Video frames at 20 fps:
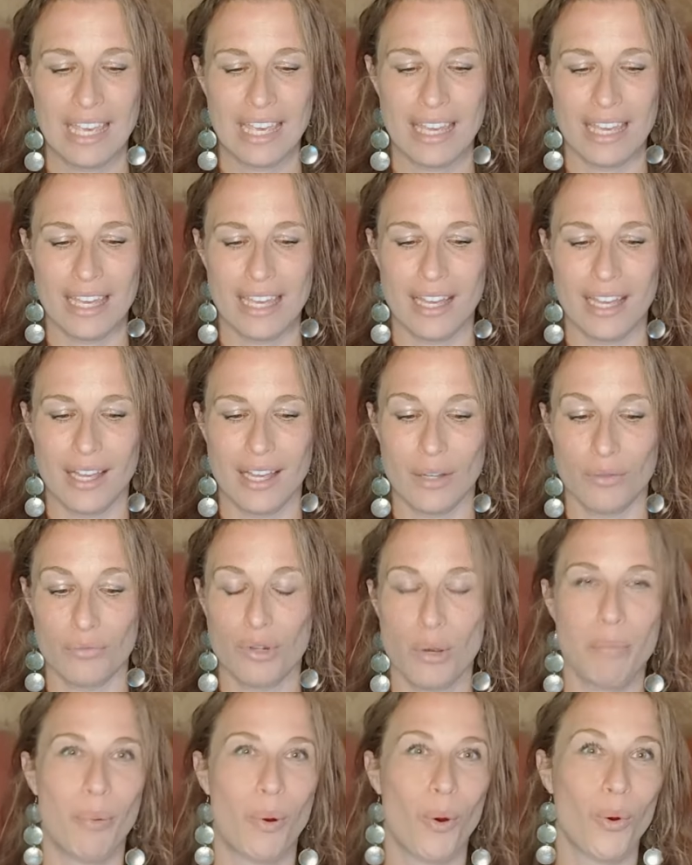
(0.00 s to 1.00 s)

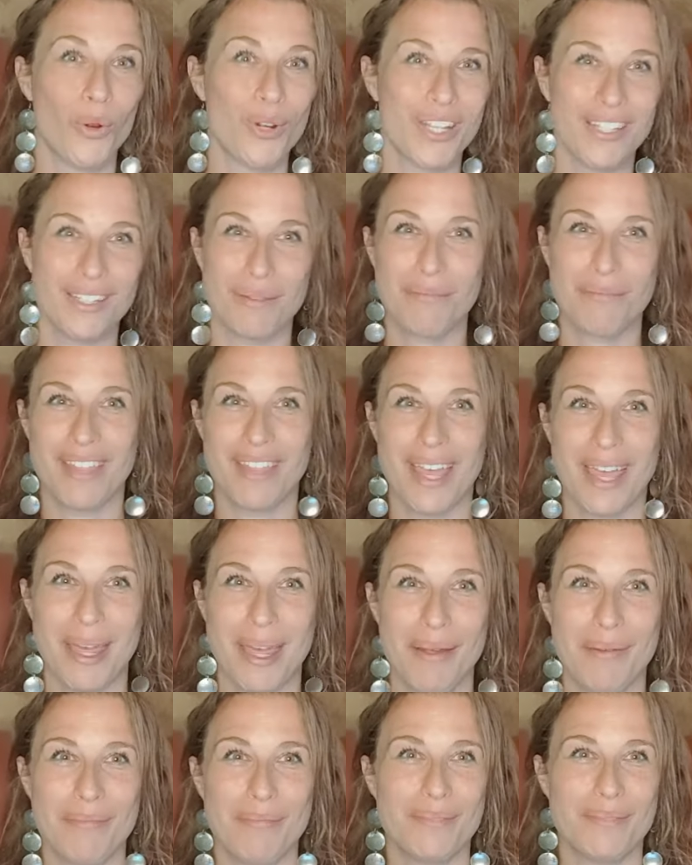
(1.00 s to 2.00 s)
reporting on
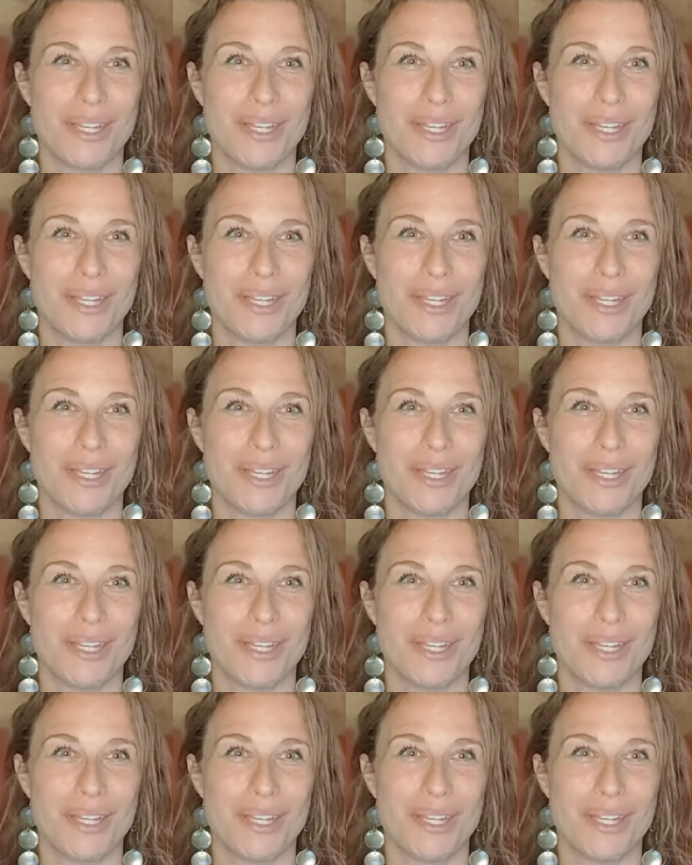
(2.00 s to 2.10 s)
them,